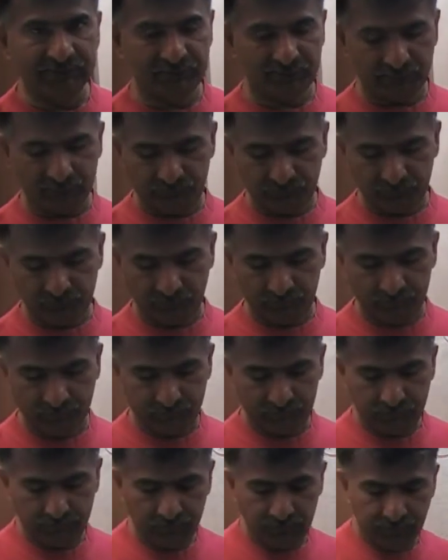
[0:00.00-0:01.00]
come from,
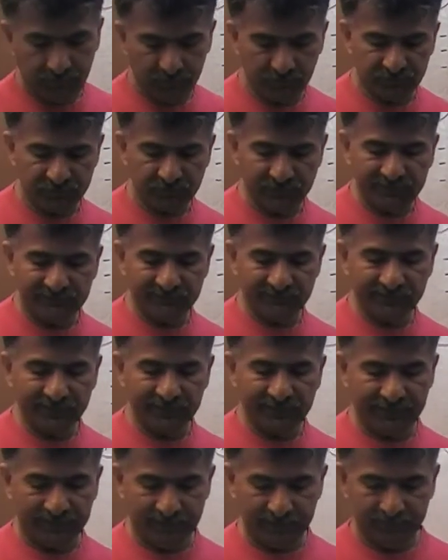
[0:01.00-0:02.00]
which means
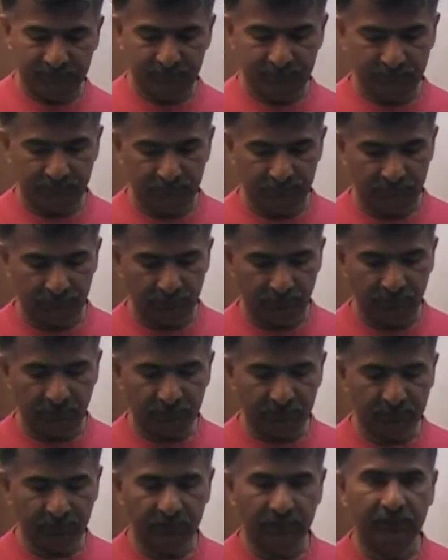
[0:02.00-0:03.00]
day. So
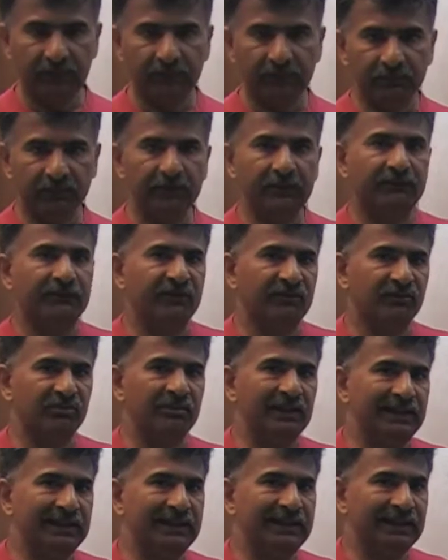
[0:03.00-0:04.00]
literally it means as
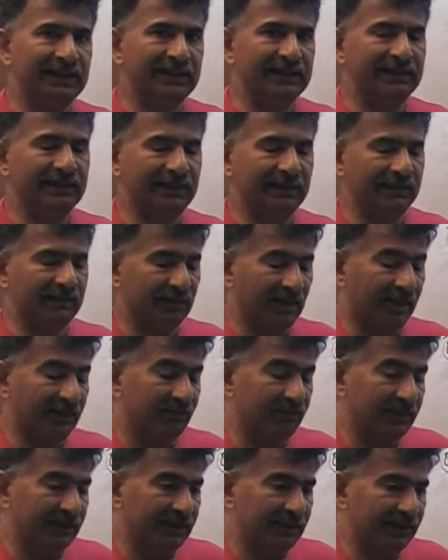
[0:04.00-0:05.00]
many as, as, as
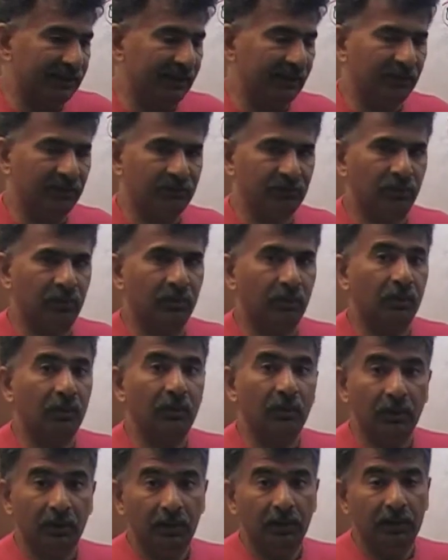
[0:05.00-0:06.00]
many days or
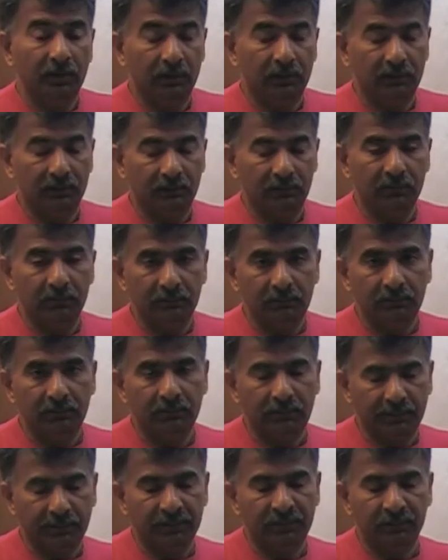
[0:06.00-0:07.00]
uh,
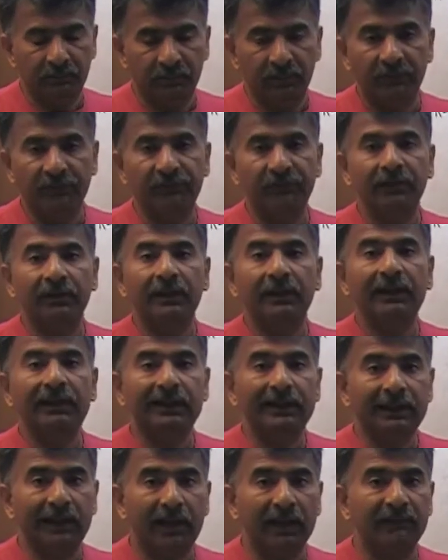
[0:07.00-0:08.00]
in other words,
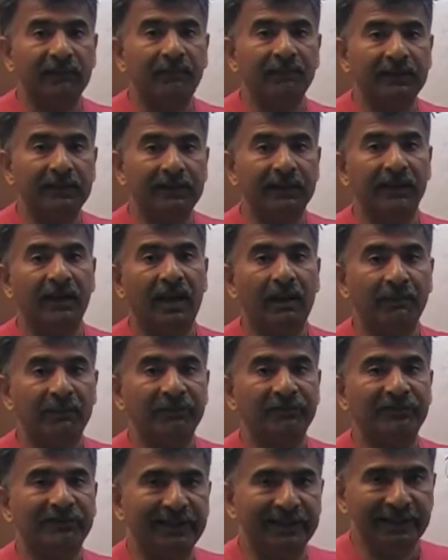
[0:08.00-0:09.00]
something that
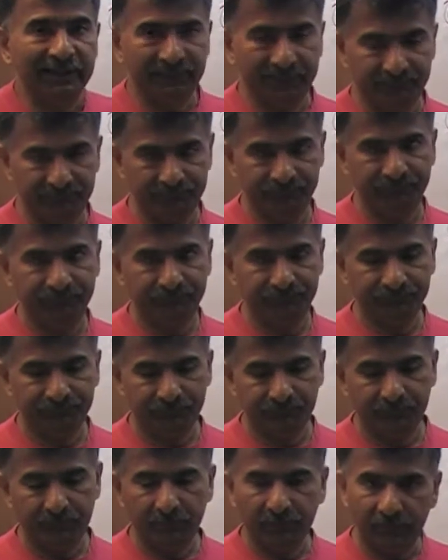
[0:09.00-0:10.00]
happens daily
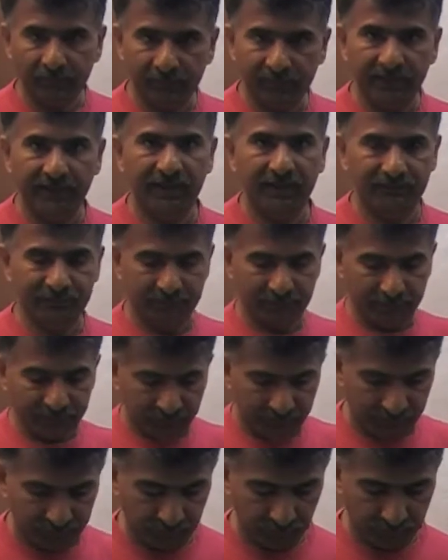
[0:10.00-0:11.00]
day after day
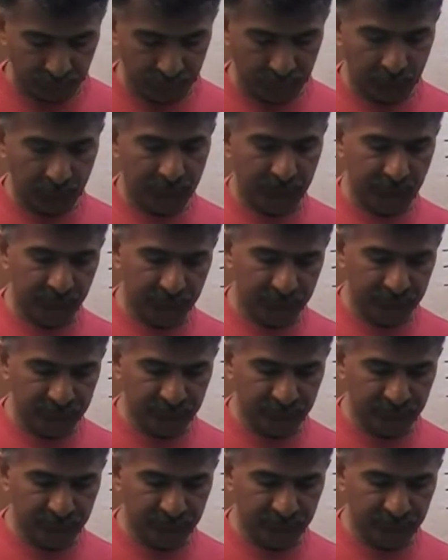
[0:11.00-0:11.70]
is what, what it means